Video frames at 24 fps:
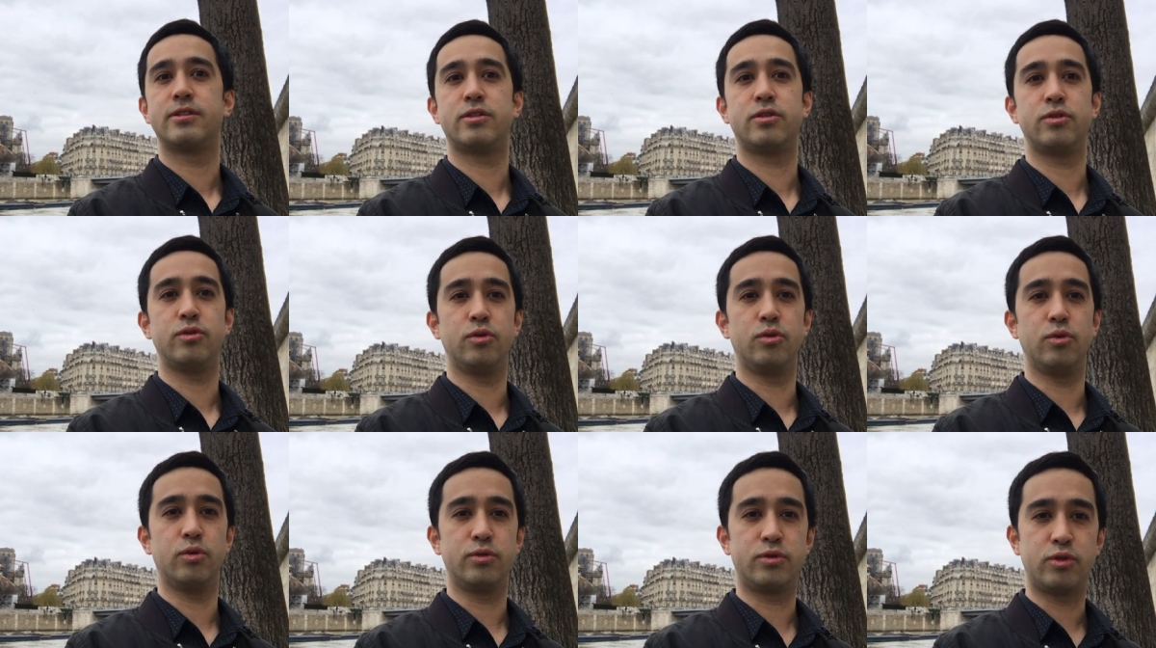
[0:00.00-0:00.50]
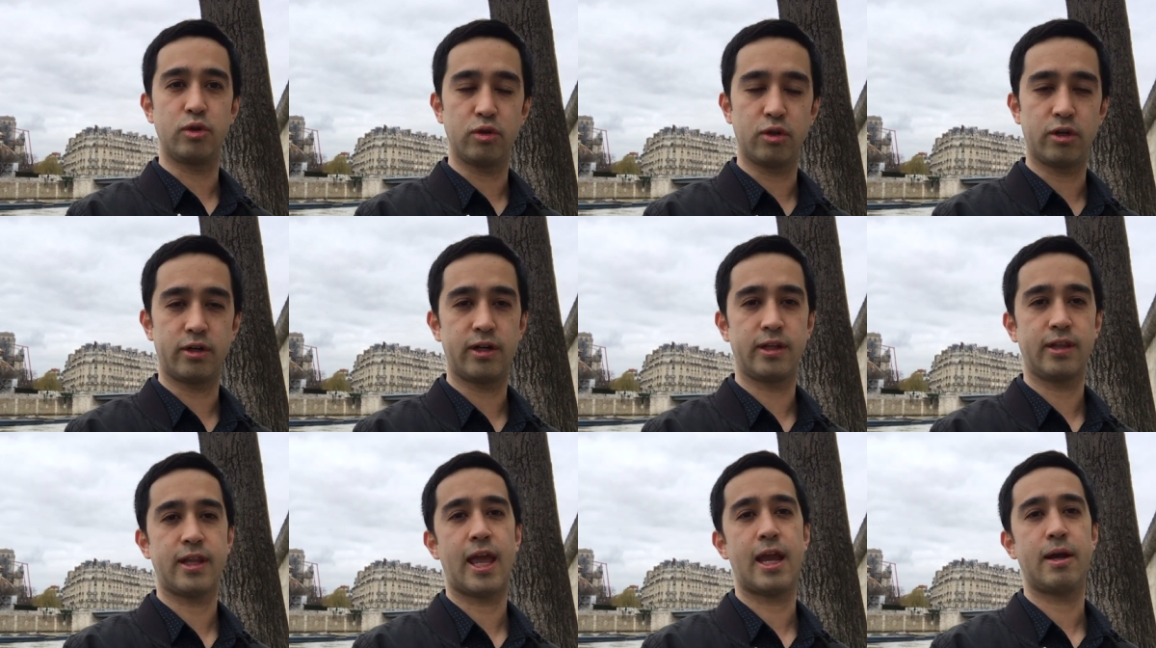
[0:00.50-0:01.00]
to, to
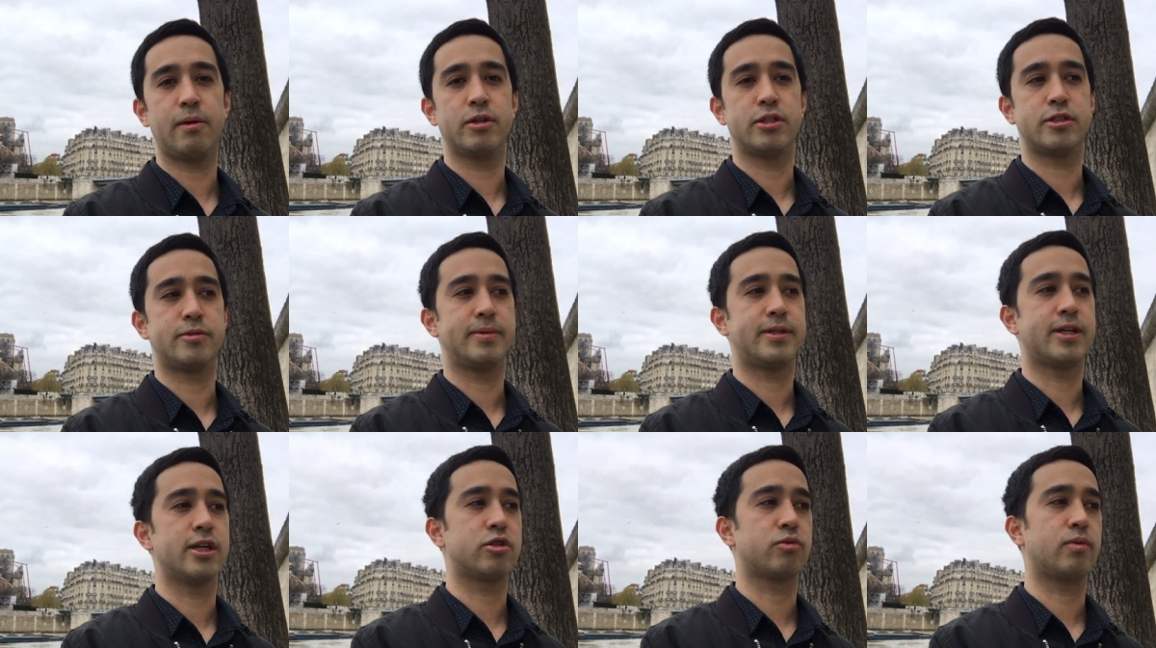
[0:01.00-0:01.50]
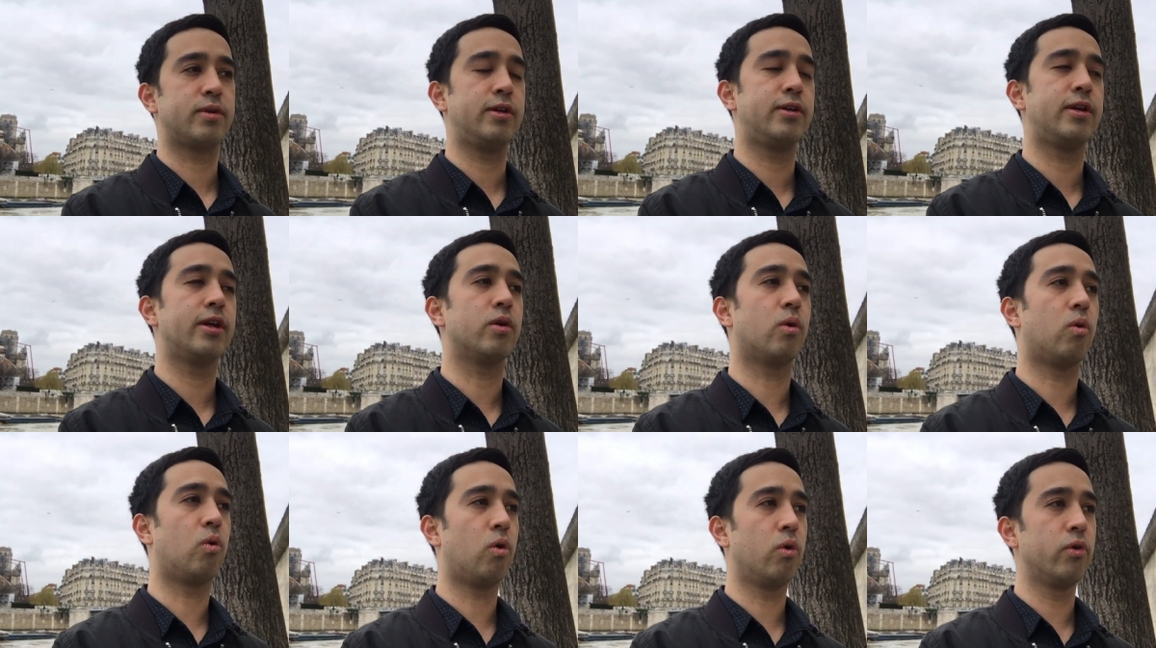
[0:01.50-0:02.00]
learn a language because when you
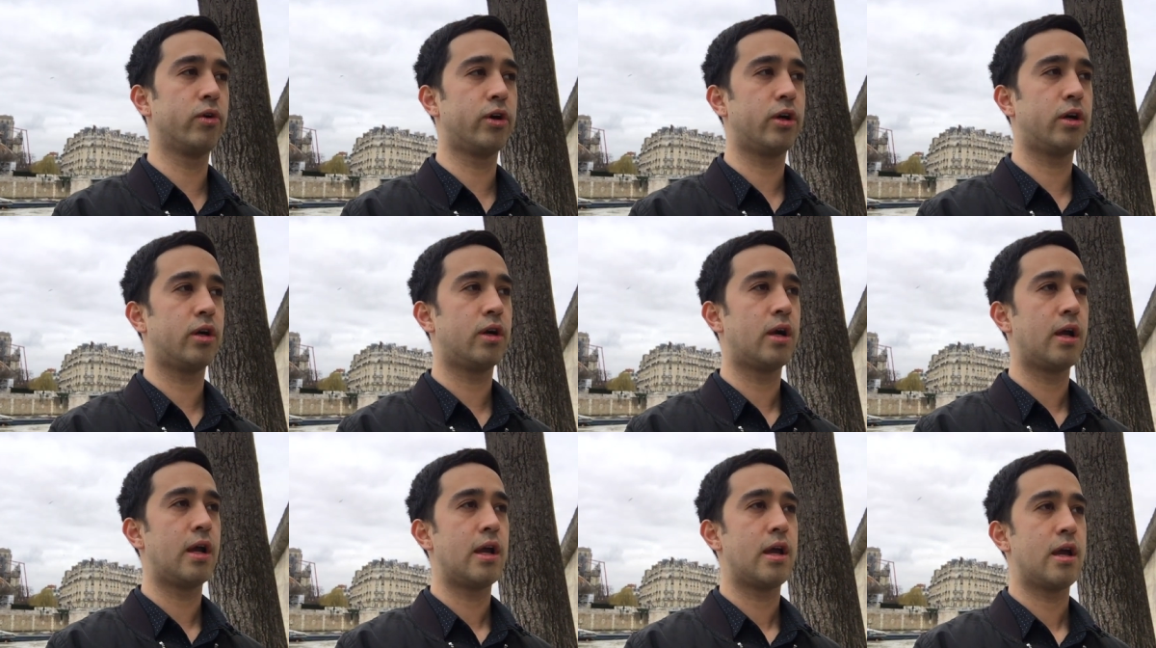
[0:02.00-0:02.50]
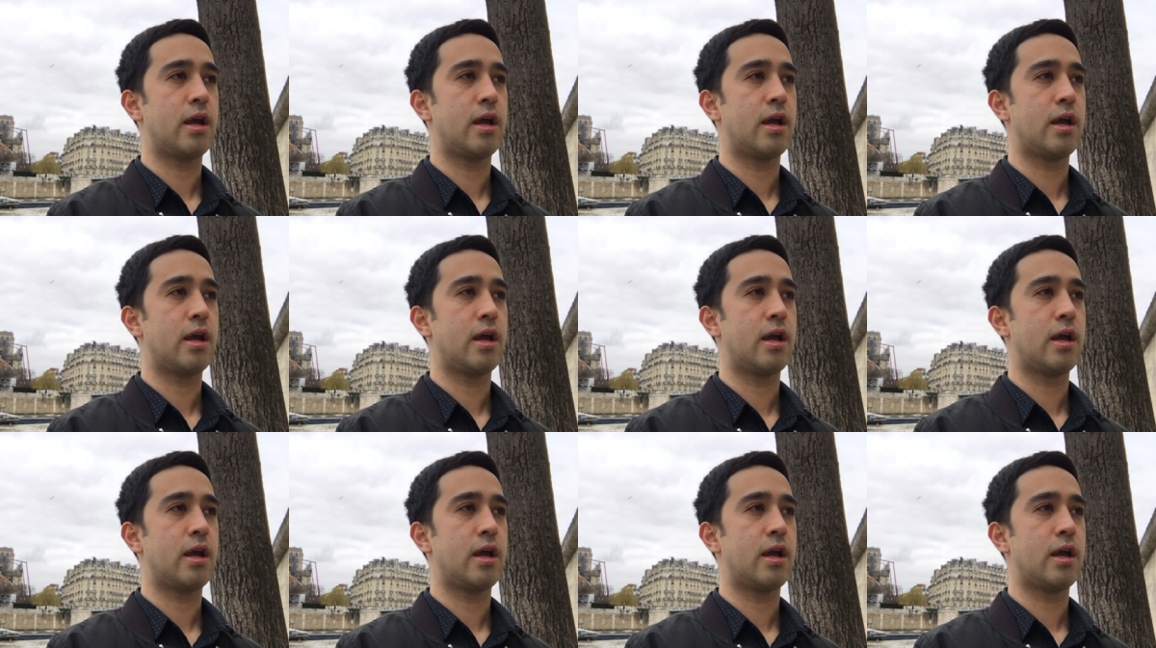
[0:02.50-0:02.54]
get older,